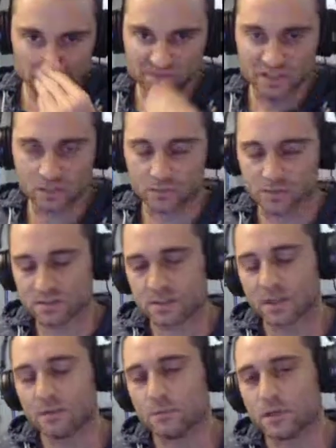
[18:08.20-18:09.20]
He was
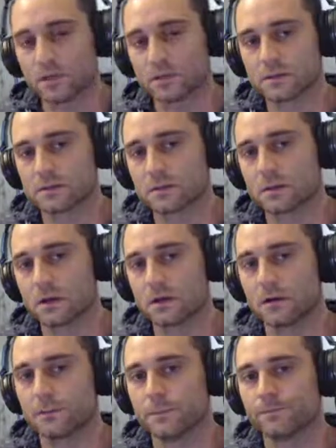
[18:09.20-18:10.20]
10 bigs,
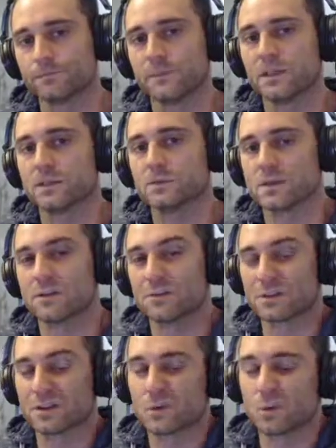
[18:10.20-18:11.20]
and he was under the
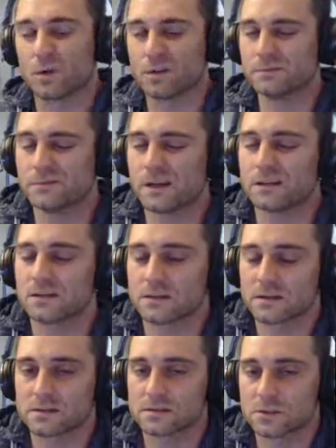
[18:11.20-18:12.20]
gun 1. I think
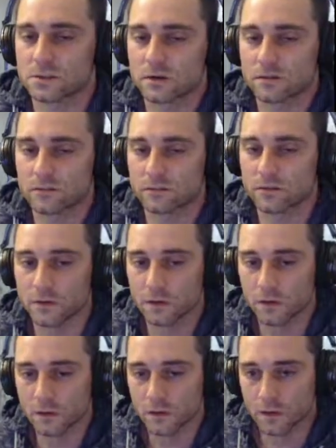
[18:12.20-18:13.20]
that's a shove
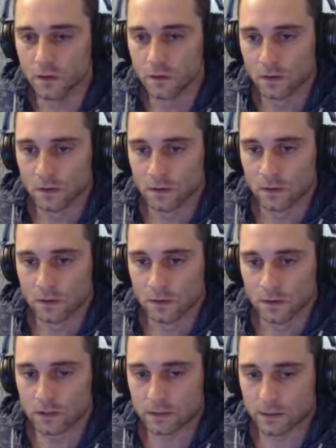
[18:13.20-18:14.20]

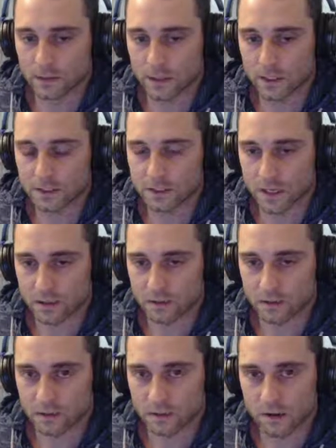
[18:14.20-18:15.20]
at like hijack
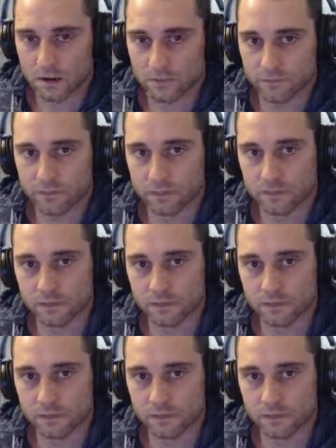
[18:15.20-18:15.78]
and cutoff.